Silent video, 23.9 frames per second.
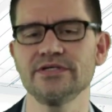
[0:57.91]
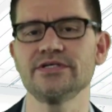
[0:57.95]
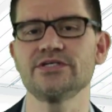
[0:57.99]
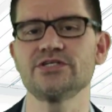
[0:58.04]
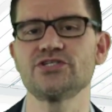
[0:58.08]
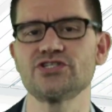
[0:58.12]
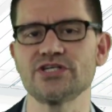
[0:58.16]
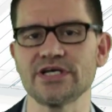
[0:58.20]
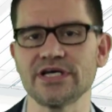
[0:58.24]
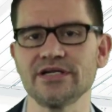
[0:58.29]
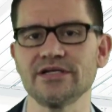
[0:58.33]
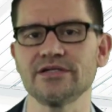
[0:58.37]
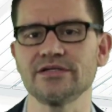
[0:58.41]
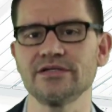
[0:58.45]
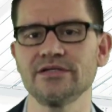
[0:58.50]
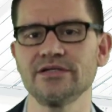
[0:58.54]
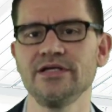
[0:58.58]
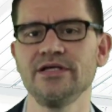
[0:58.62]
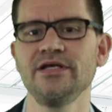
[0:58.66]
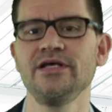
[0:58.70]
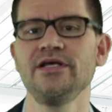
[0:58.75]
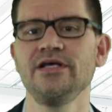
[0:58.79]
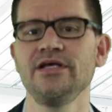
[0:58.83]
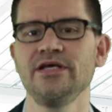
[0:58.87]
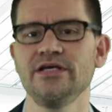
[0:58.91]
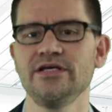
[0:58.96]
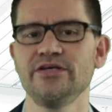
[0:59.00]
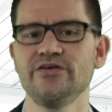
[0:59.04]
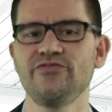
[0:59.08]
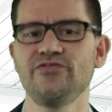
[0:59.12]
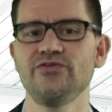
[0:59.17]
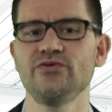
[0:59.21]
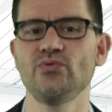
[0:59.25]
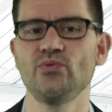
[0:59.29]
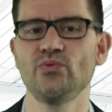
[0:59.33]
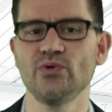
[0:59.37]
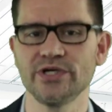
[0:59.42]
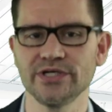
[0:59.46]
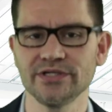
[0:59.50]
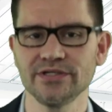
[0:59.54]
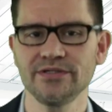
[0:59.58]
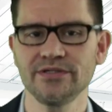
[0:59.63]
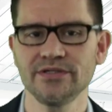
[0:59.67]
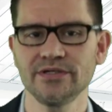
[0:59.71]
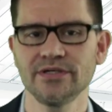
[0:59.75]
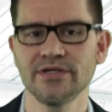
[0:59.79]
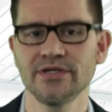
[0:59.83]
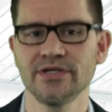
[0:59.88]
a shuttle, if you
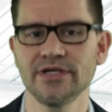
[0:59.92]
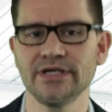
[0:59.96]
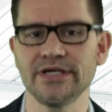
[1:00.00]
will,